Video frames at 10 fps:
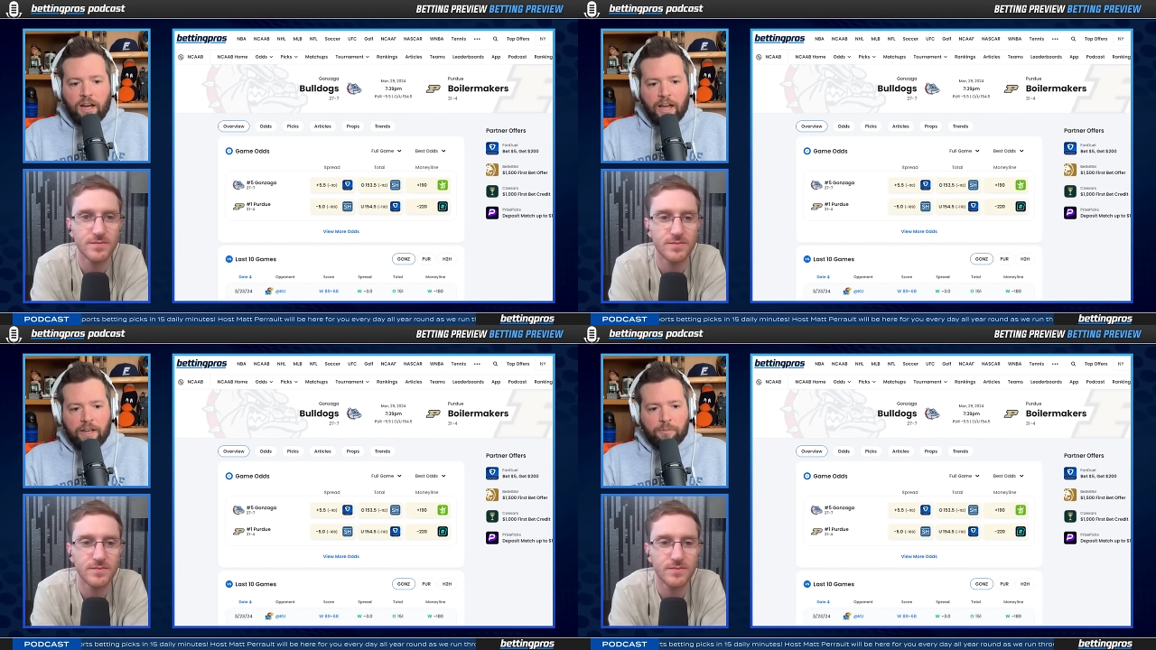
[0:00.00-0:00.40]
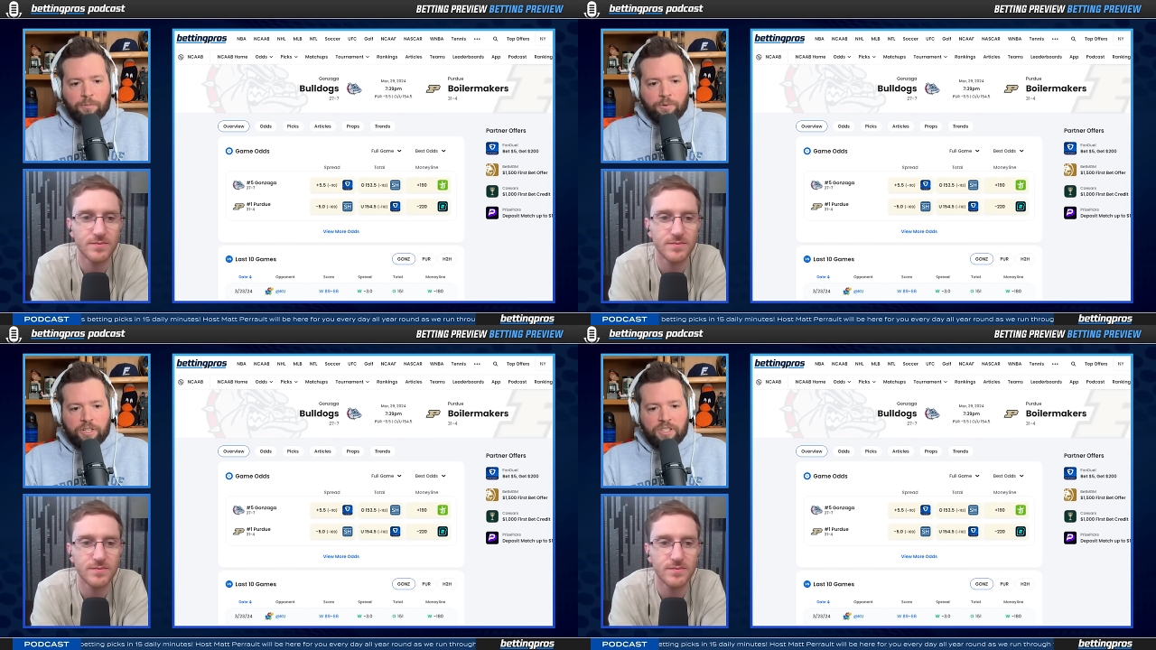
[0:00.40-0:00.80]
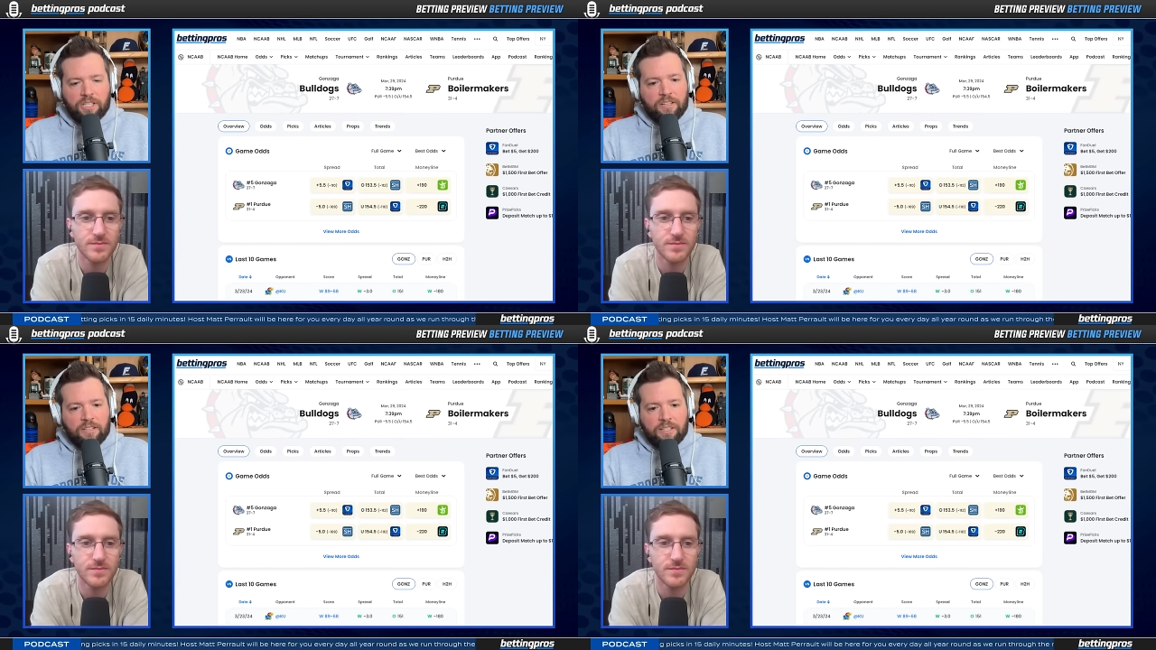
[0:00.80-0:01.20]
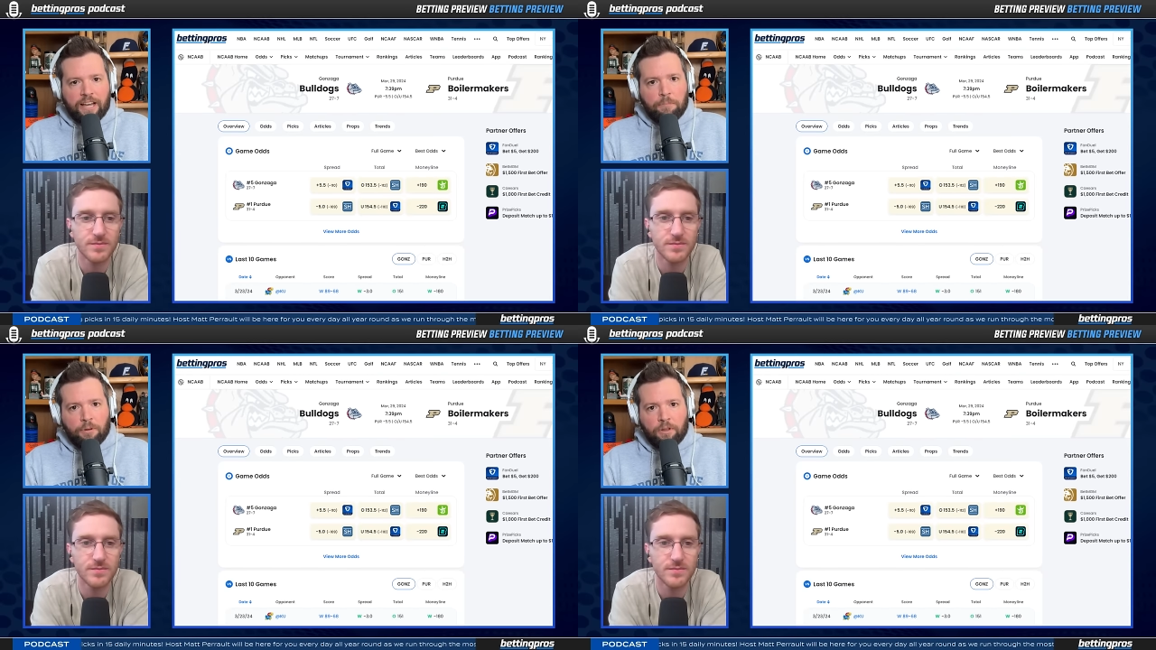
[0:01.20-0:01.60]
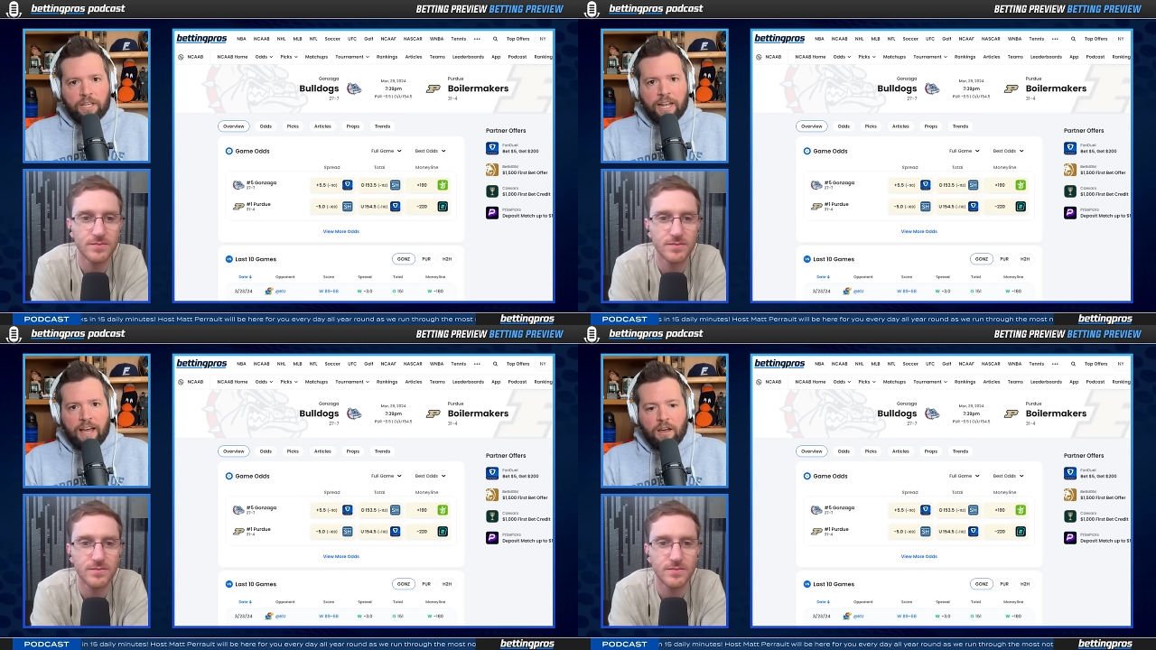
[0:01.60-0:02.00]
Speaker 1: I could see Gonzaga
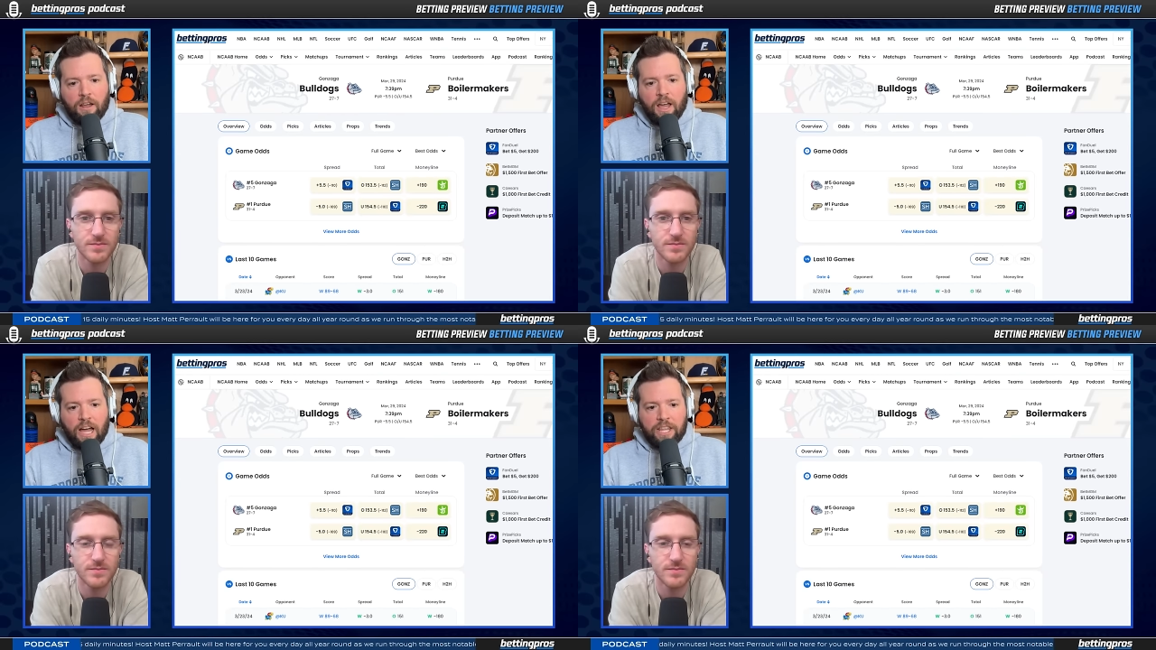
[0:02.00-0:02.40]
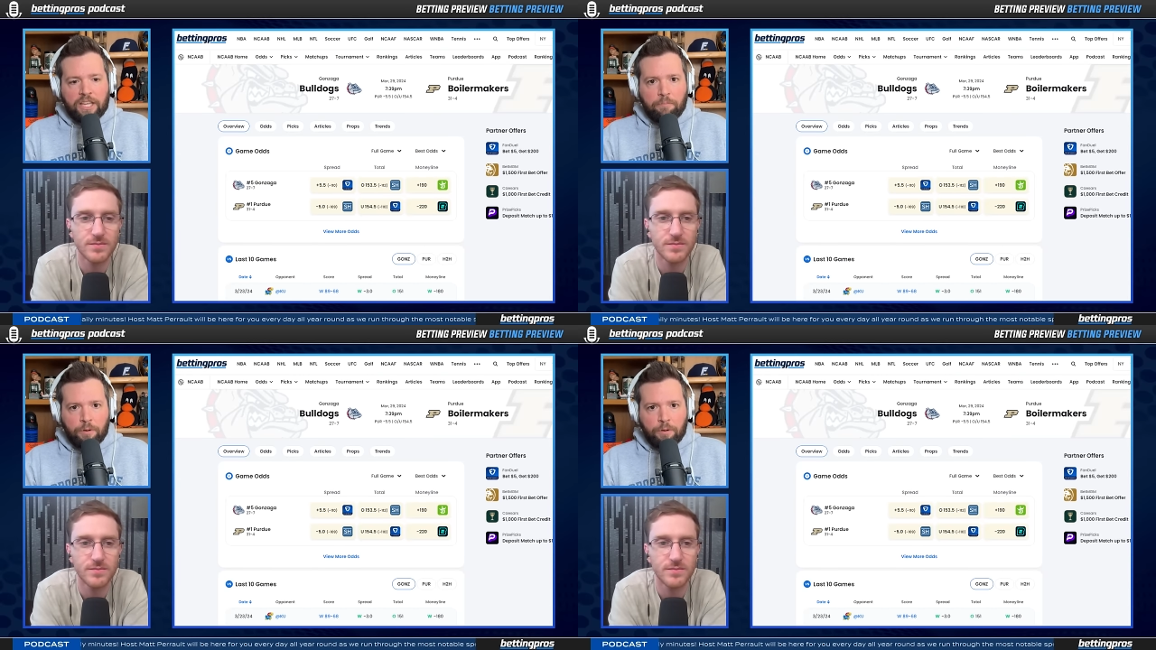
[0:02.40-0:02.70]
pulling it out. I think if